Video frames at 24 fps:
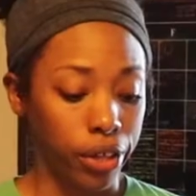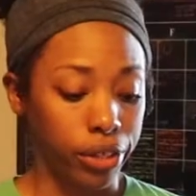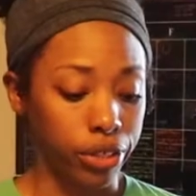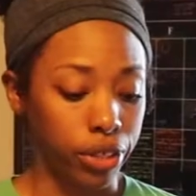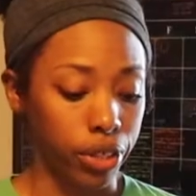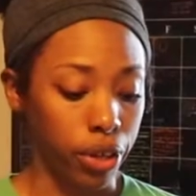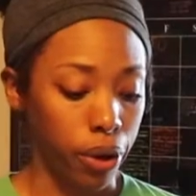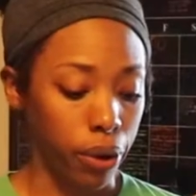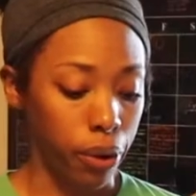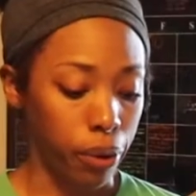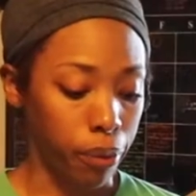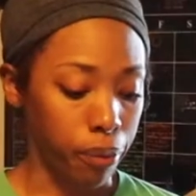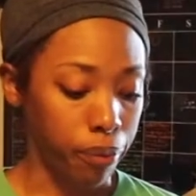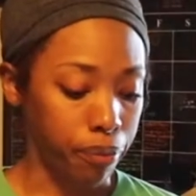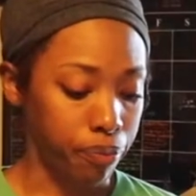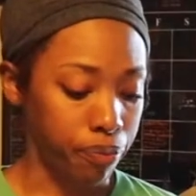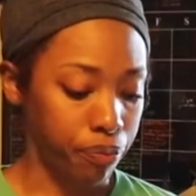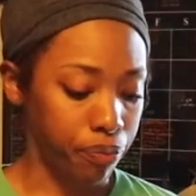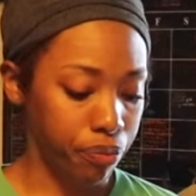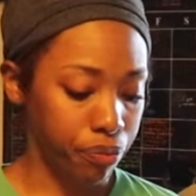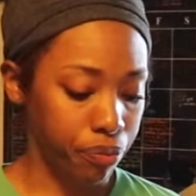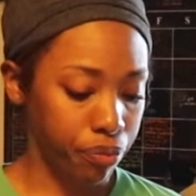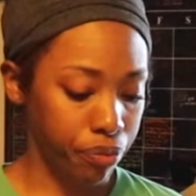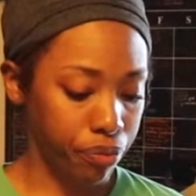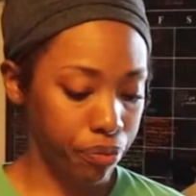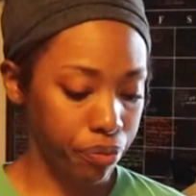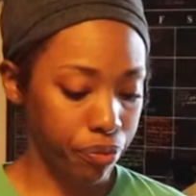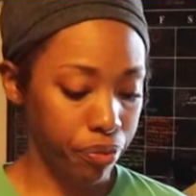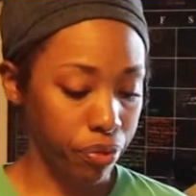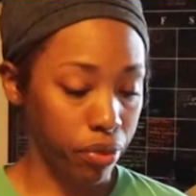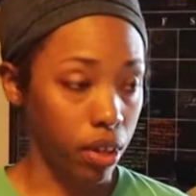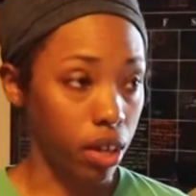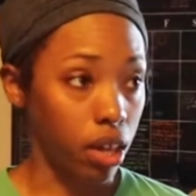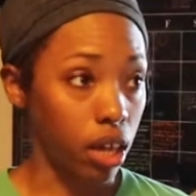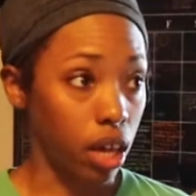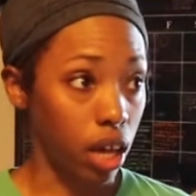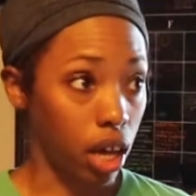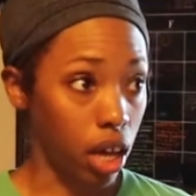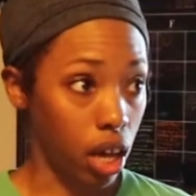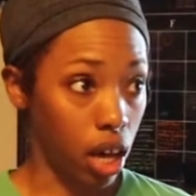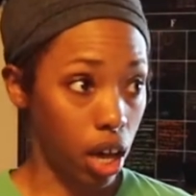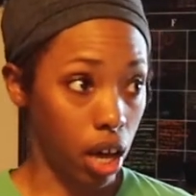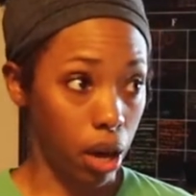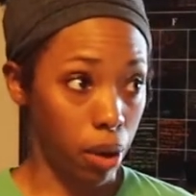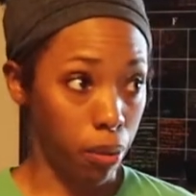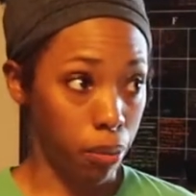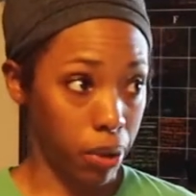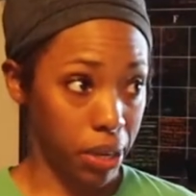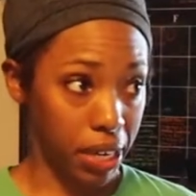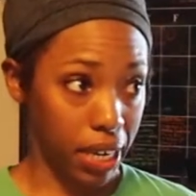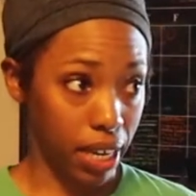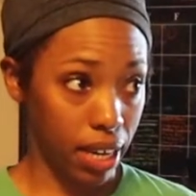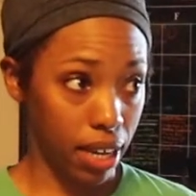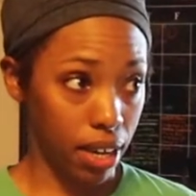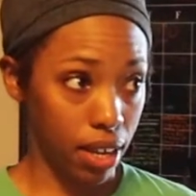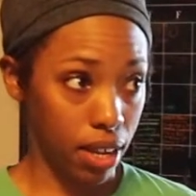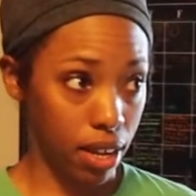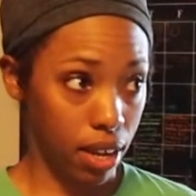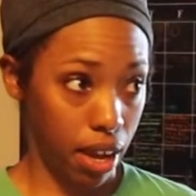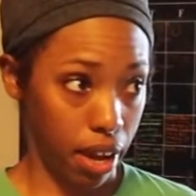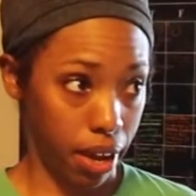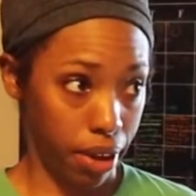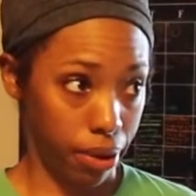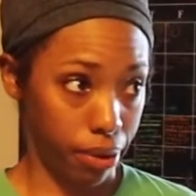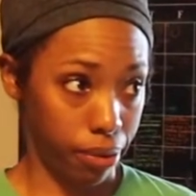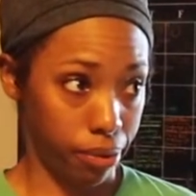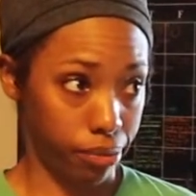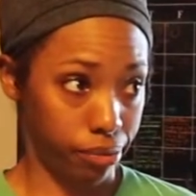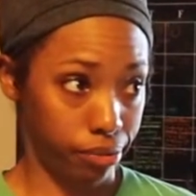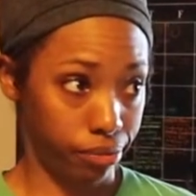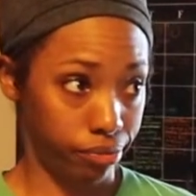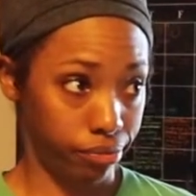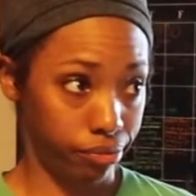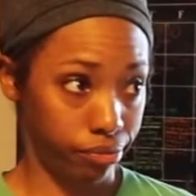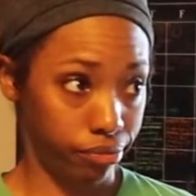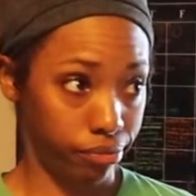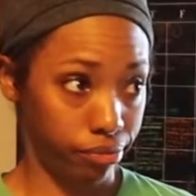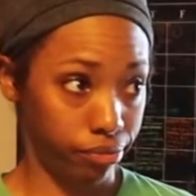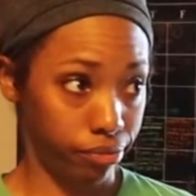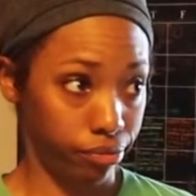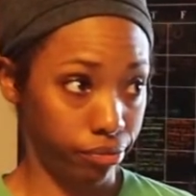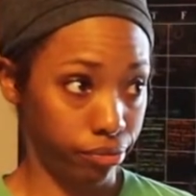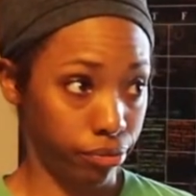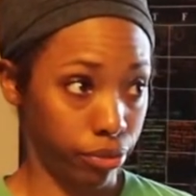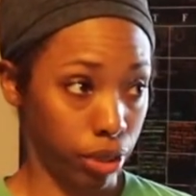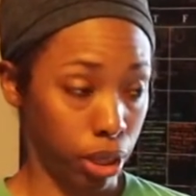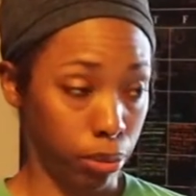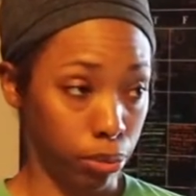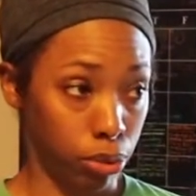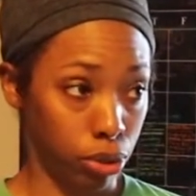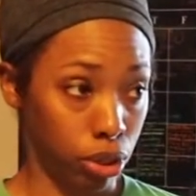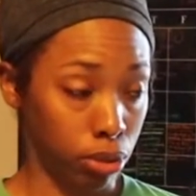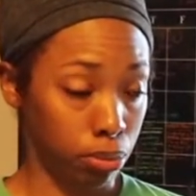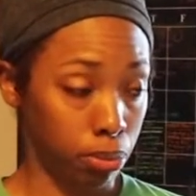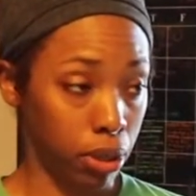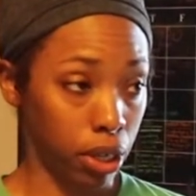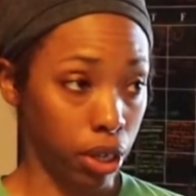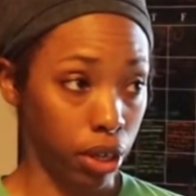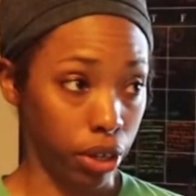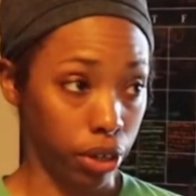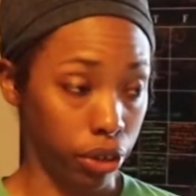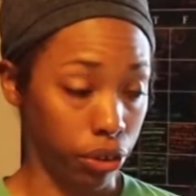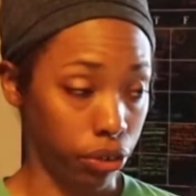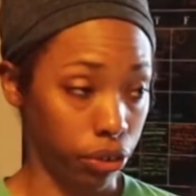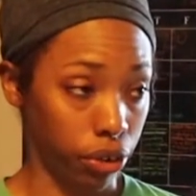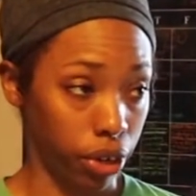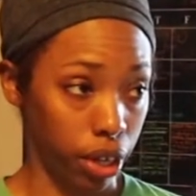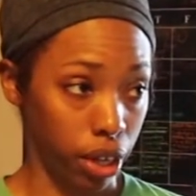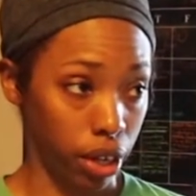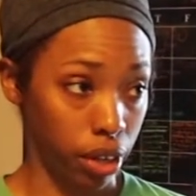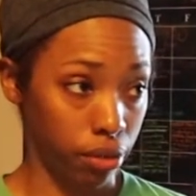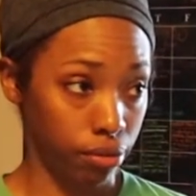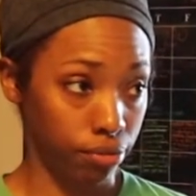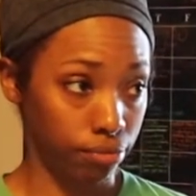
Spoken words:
so I want to eat now. I'm super hungry.